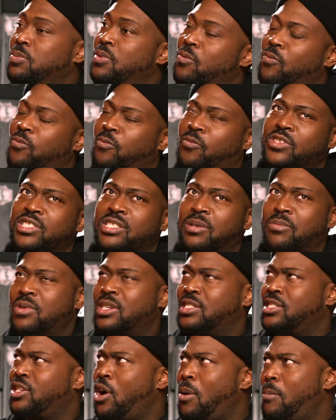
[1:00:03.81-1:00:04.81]
but for some
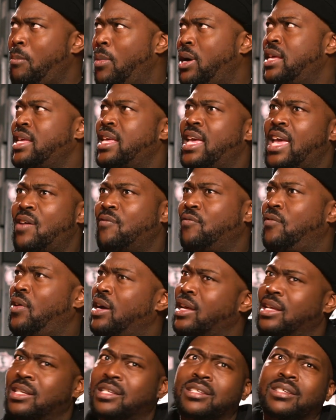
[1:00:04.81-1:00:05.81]
reason our money can't
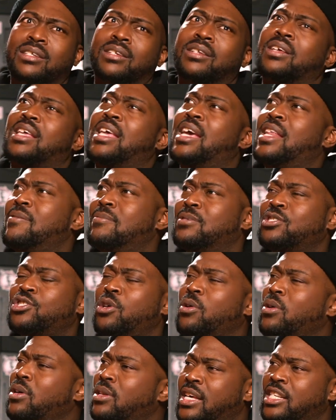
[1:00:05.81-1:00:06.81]
even
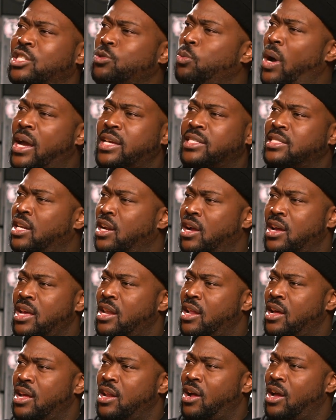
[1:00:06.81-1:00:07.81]
circulate twice in
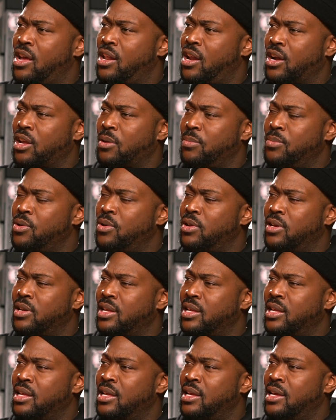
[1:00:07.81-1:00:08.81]
our
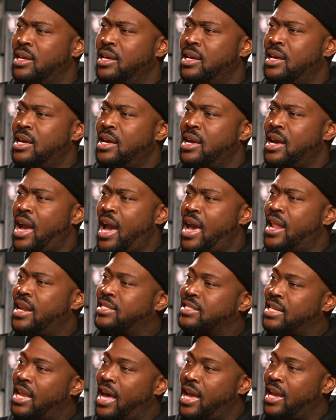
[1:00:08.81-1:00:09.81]
community. And
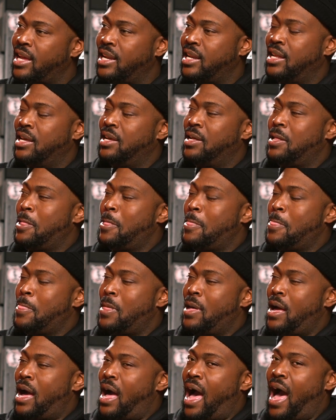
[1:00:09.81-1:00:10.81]
it's like,
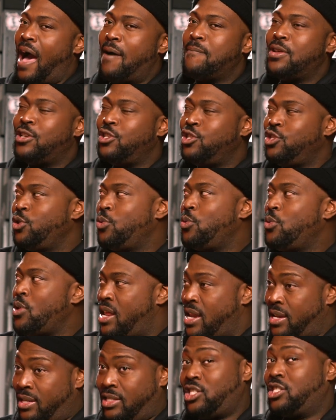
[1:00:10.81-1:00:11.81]
I've been doing,
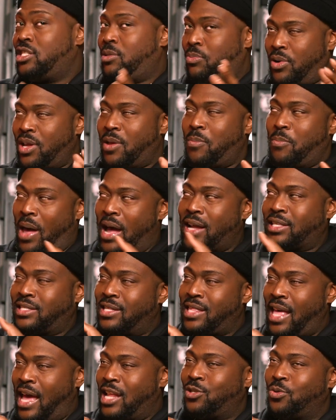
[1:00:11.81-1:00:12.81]
and just to bring it back
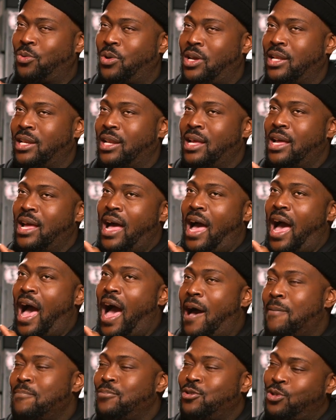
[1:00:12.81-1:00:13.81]
to that tweet,
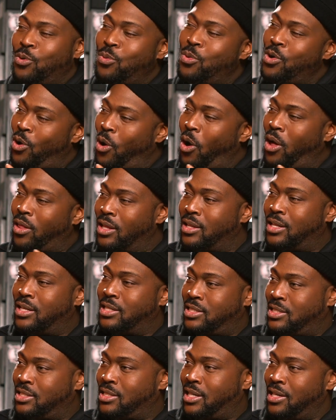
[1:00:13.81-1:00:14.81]
I'm doing all of
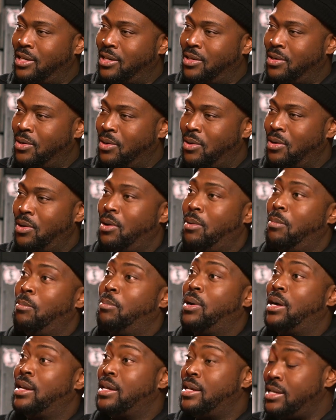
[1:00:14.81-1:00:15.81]
this shit,
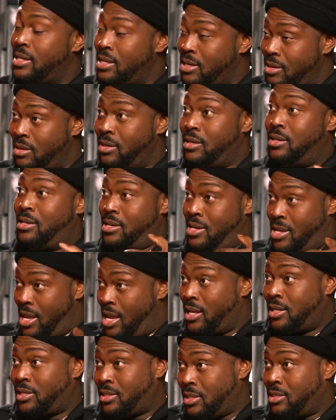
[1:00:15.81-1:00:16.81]
but
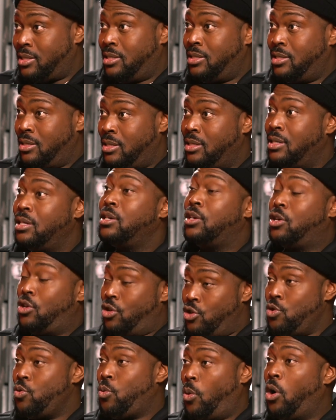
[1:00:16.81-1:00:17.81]
this,
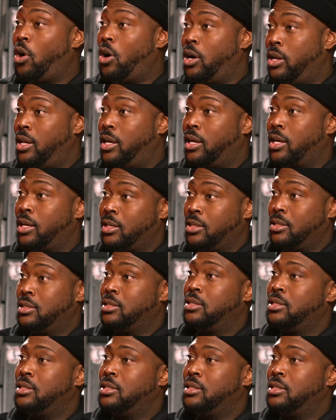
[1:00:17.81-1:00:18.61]
you on, nigga.